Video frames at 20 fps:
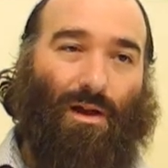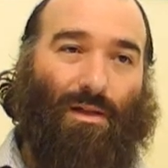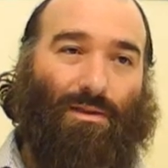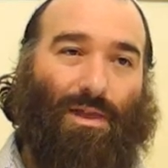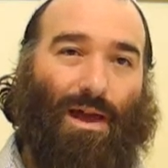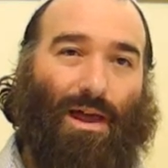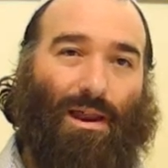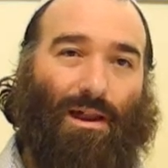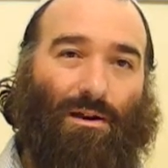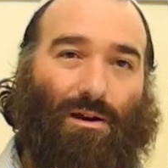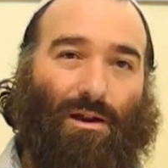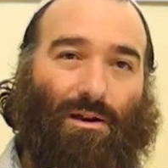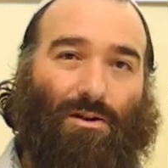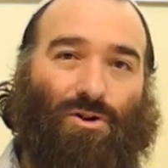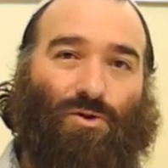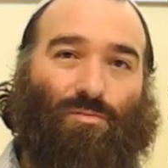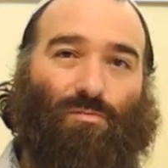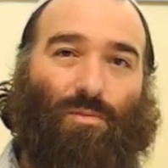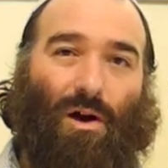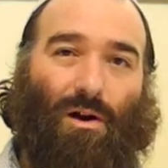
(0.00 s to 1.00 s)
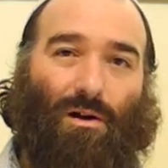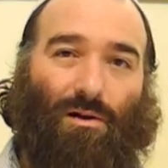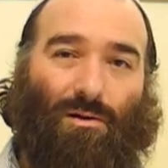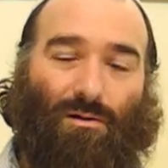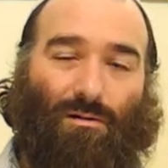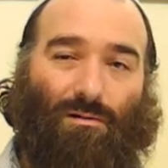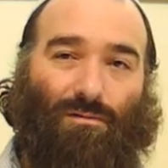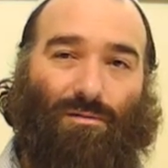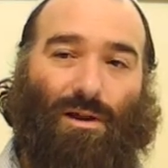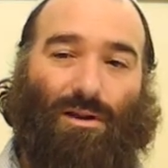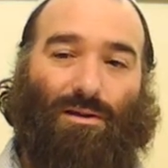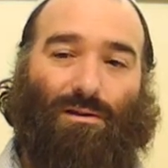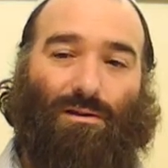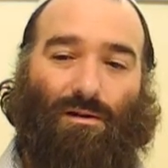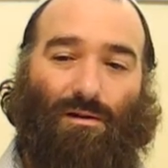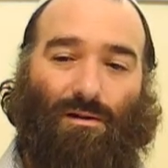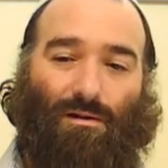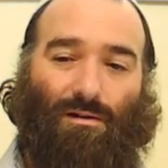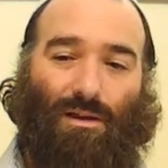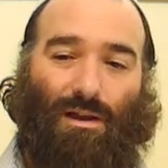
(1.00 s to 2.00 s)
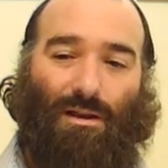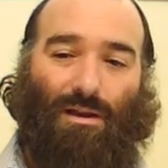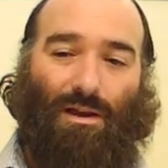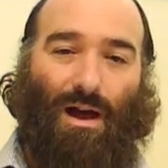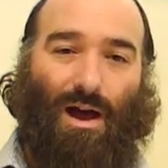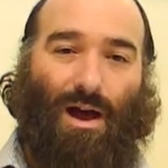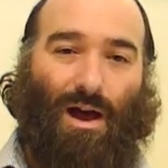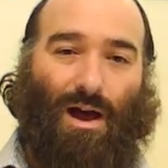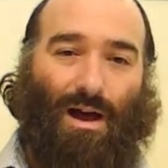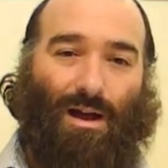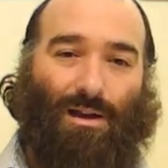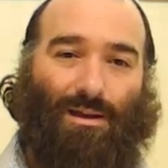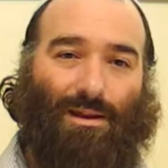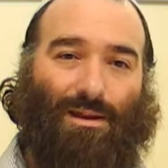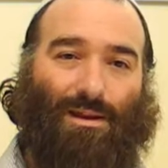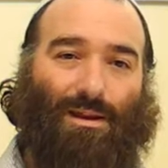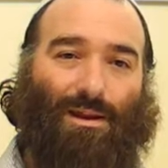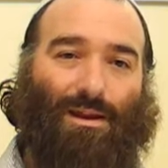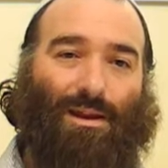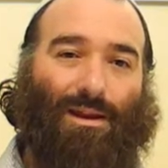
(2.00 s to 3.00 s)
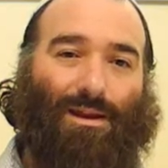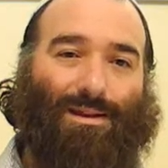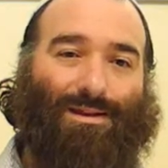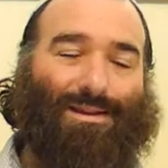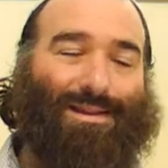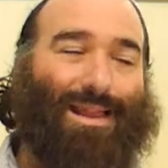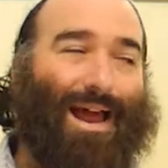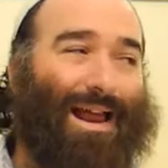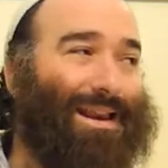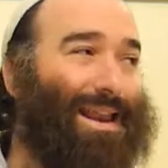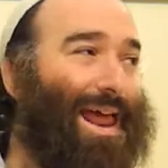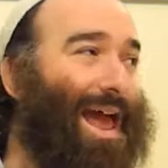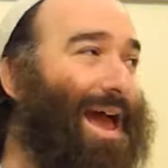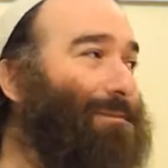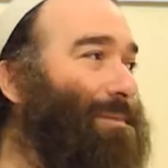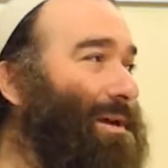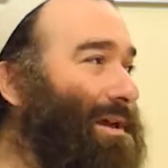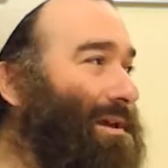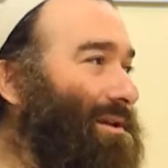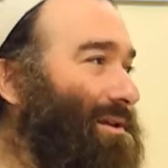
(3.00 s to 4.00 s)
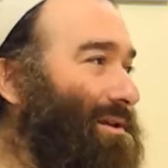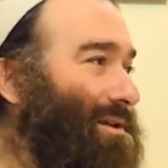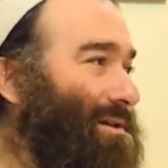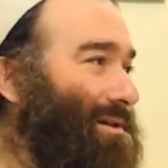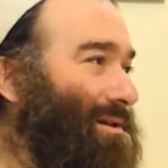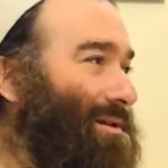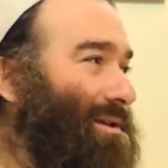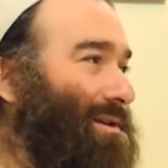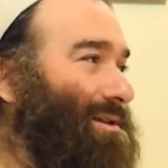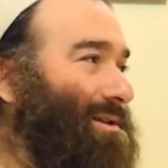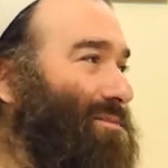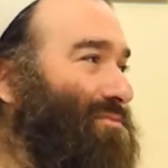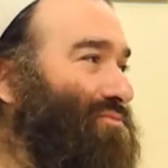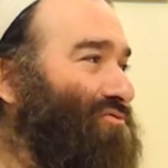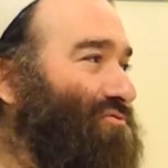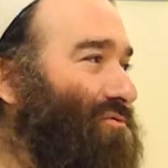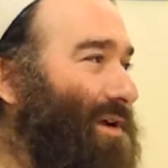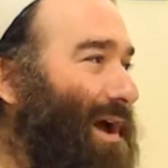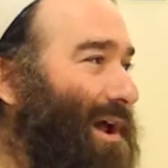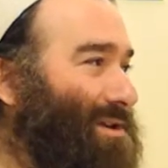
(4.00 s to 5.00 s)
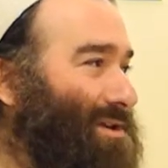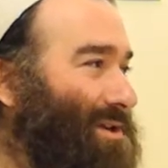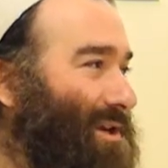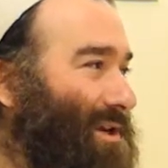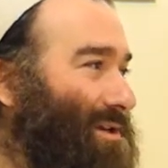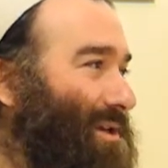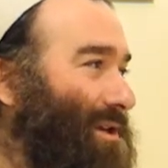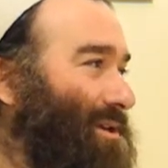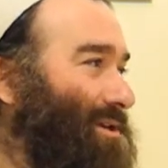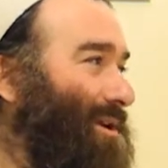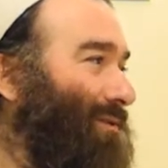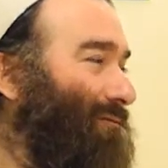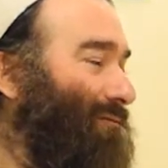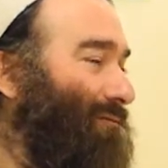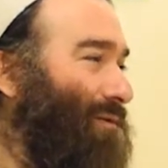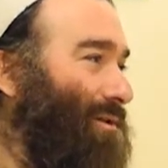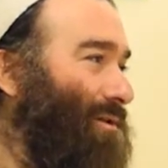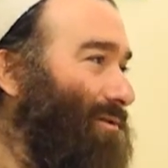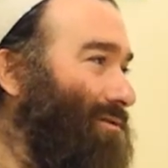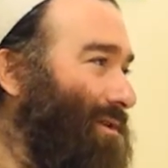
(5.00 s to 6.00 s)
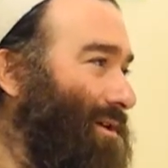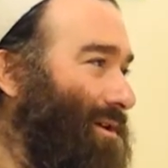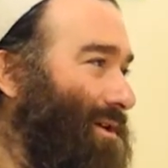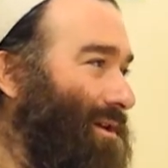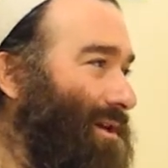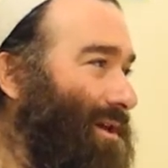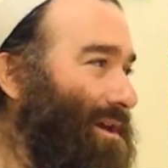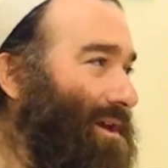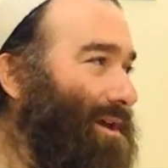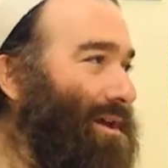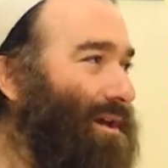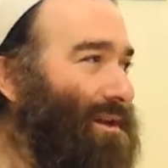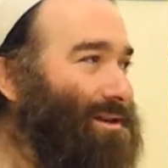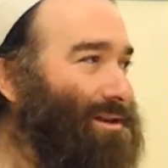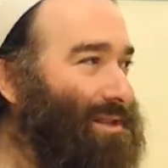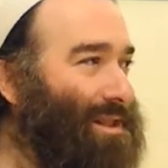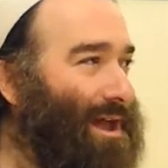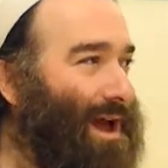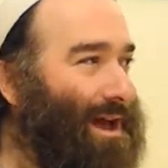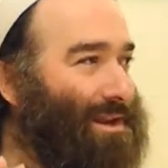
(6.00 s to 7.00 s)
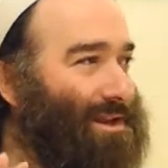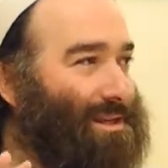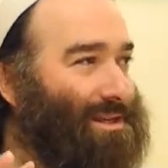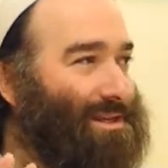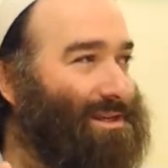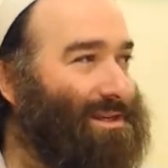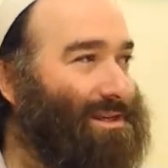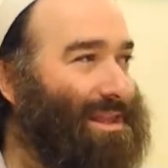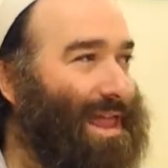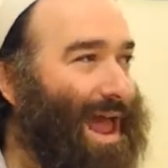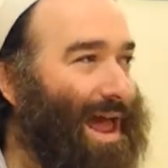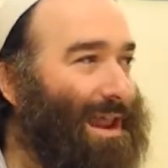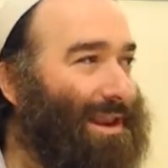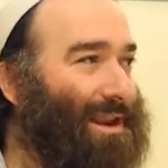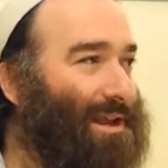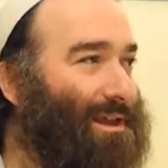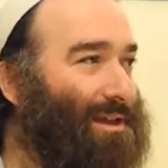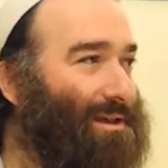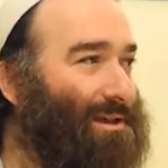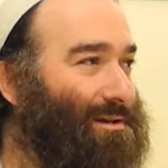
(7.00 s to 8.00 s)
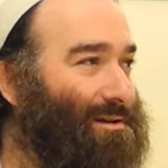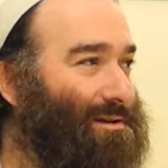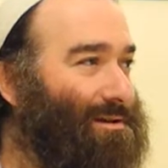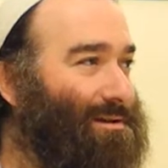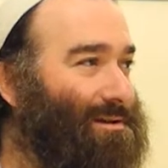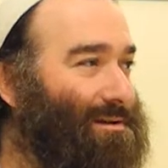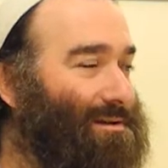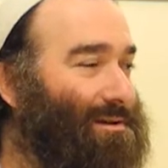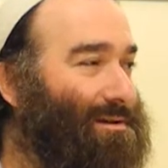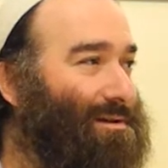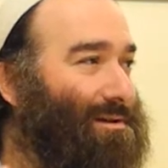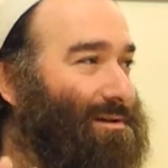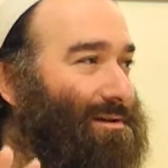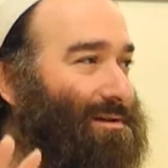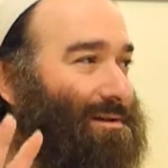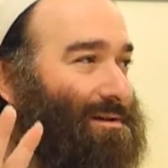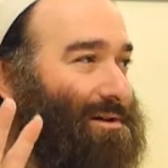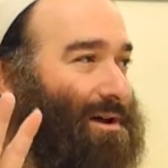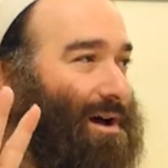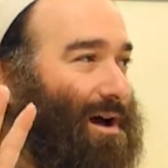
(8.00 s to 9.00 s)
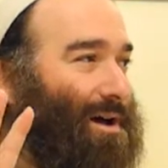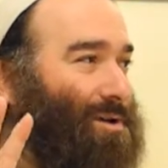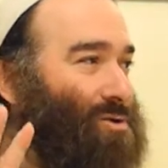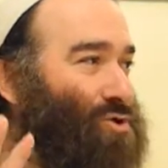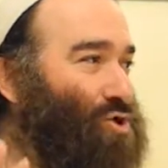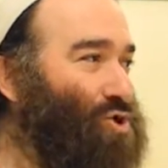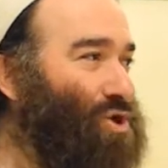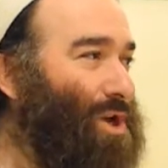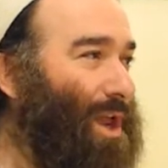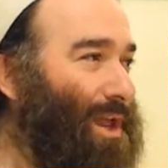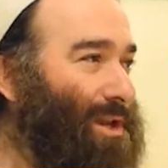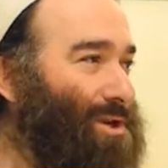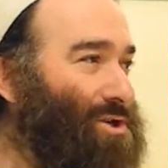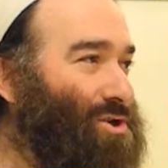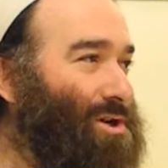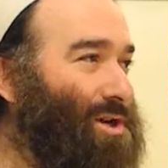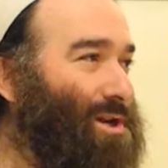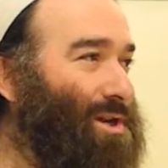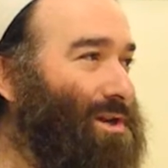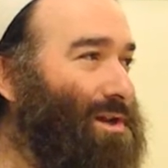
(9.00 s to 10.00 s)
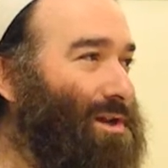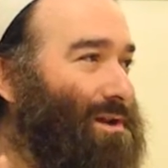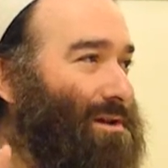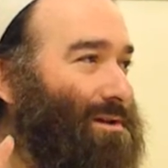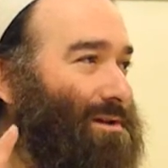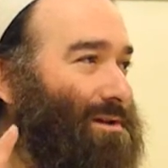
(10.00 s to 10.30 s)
That HaKadosh Baruch Hu, that God is dynamic. It's a process that's unfolding. It's not a static, unchanging,